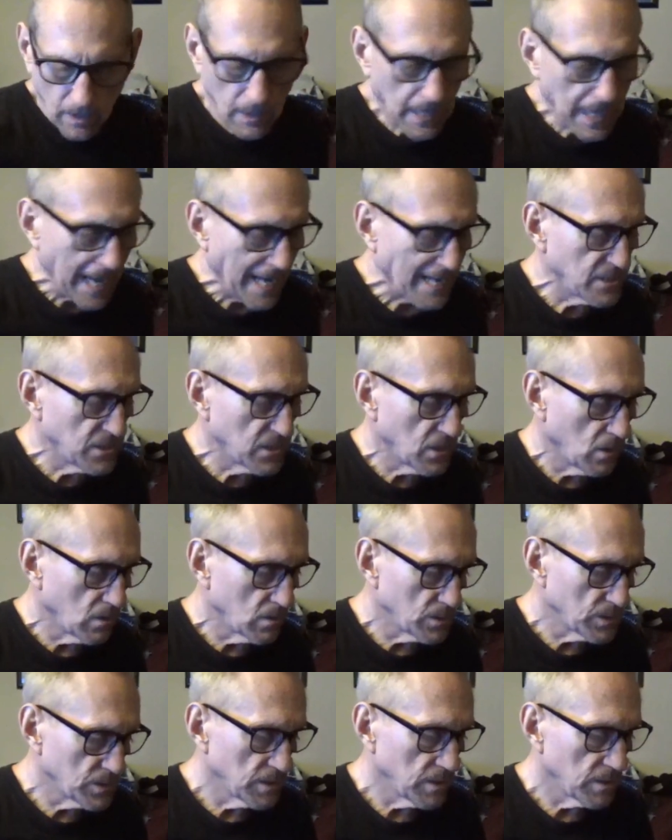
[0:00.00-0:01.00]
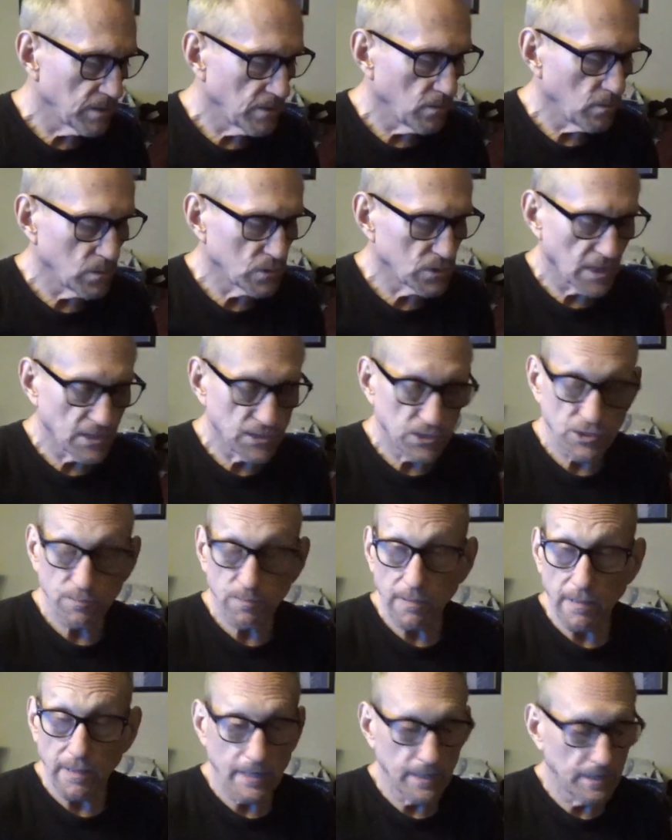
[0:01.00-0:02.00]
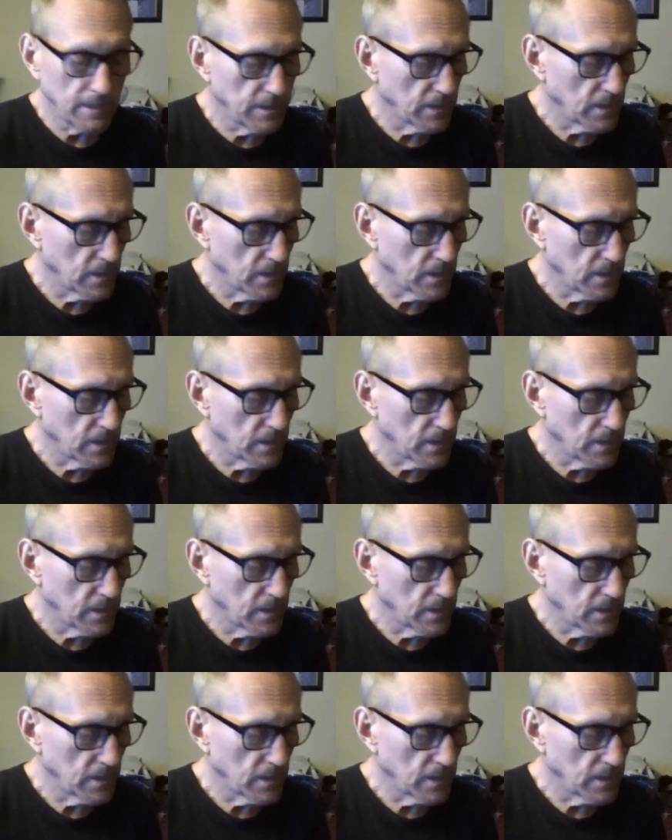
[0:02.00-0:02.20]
guide tones, which I just played.